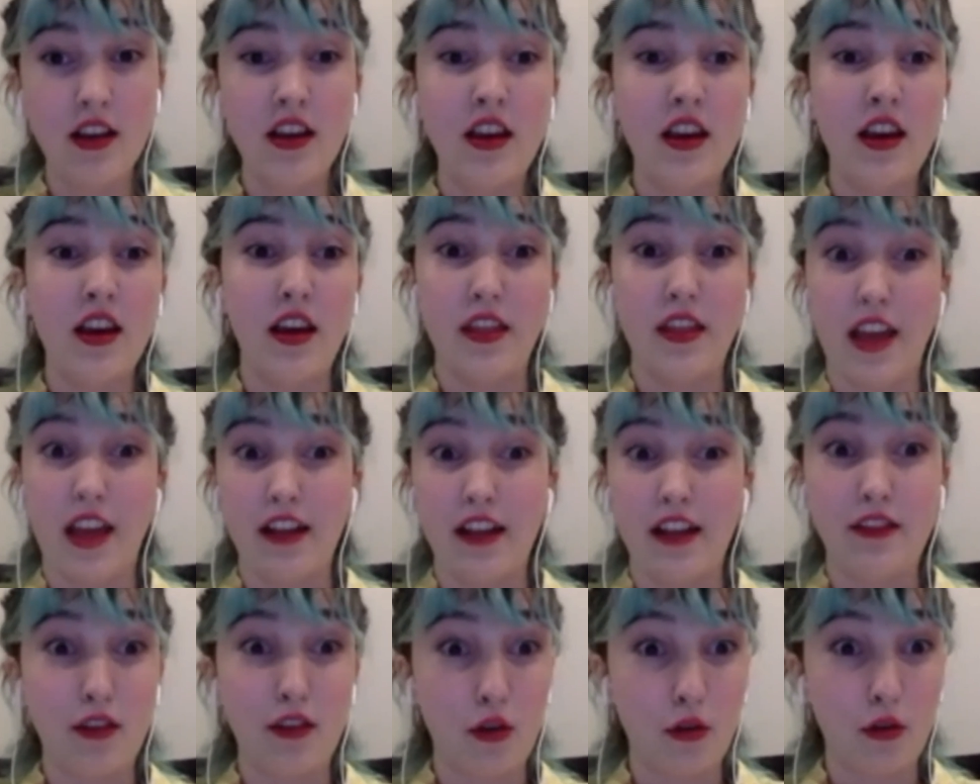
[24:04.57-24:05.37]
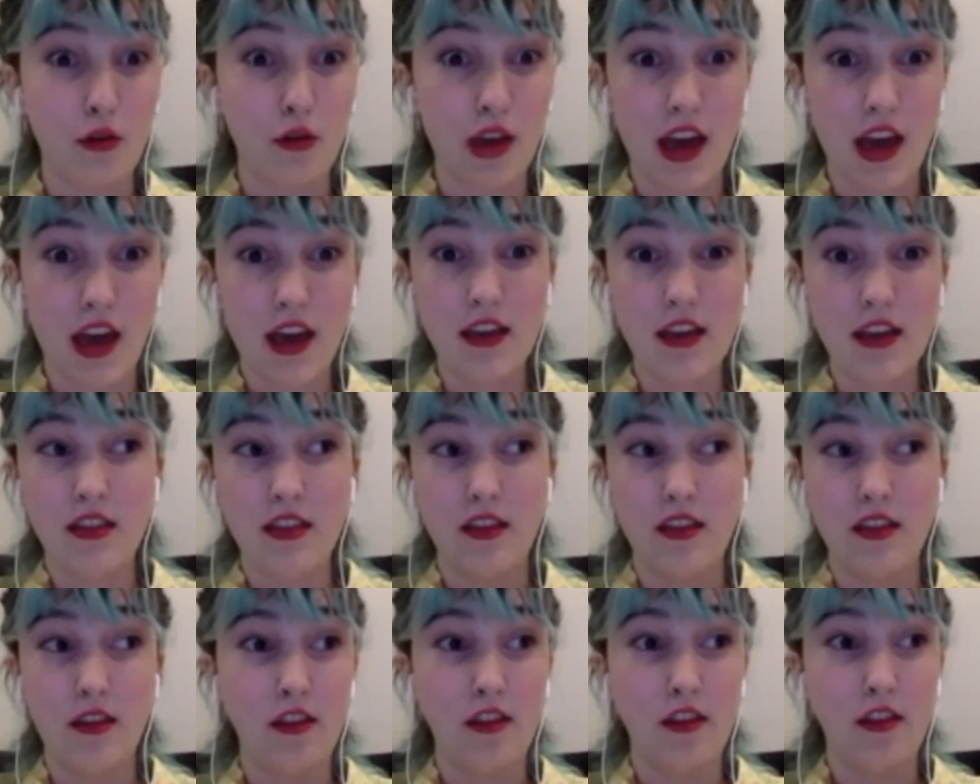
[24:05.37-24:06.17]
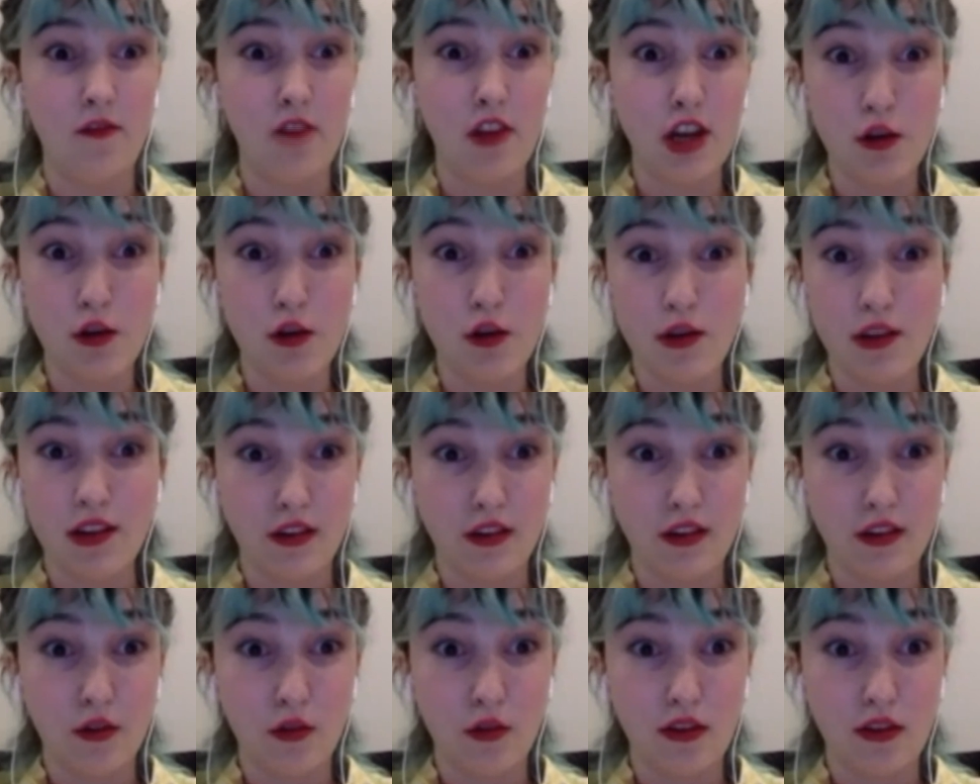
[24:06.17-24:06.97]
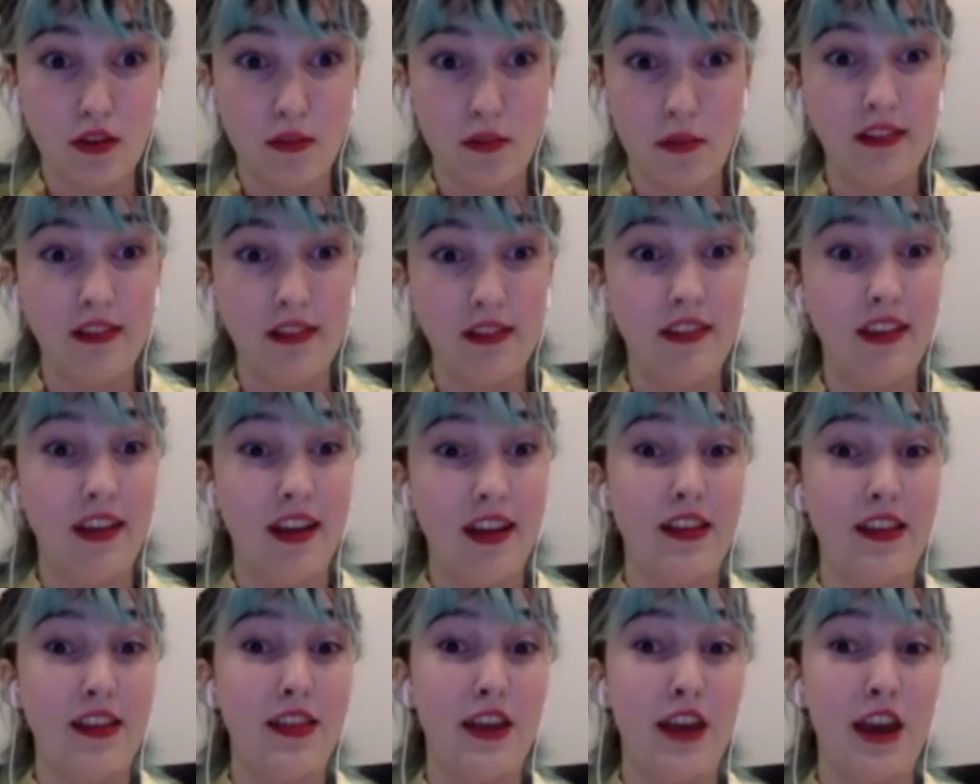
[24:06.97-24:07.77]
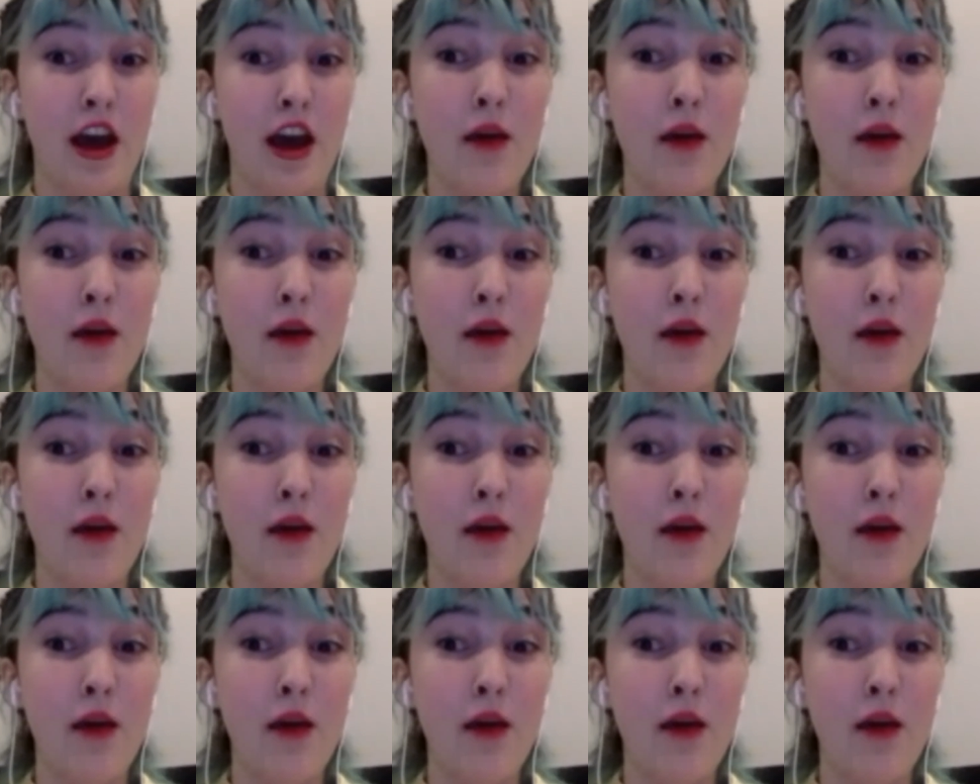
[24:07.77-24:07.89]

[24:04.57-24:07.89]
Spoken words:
That's okay. The video isn't going to mess anything up.